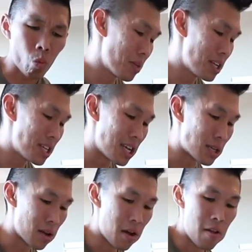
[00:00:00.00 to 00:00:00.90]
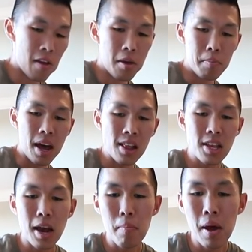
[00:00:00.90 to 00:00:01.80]
What is this? Bath
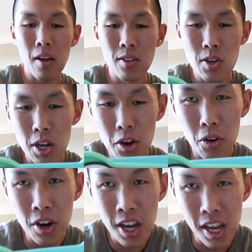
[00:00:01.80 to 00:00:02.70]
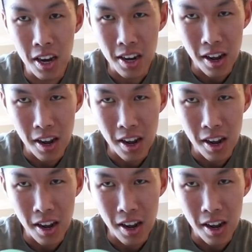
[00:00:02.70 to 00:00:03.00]
time pal, and there's a corgi on